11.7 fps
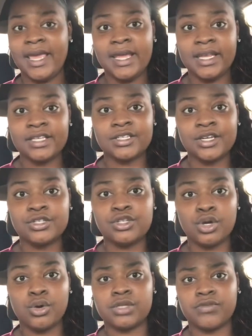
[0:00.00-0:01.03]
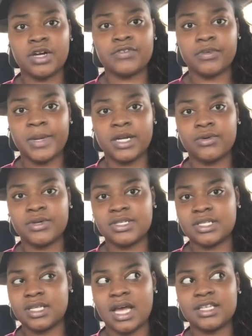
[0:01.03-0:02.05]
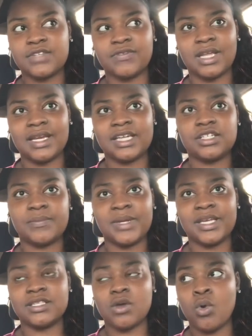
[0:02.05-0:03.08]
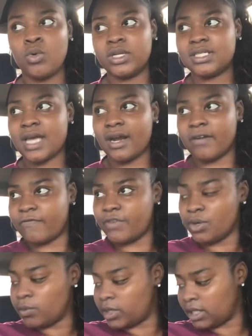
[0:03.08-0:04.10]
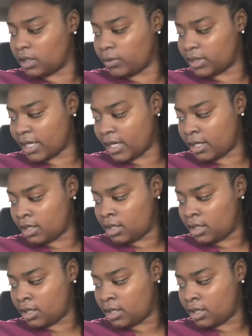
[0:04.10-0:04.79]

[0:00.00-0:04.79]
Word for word: it is good to know as far as from a medical assistant I just feel like that should be its own entire field when dealing with that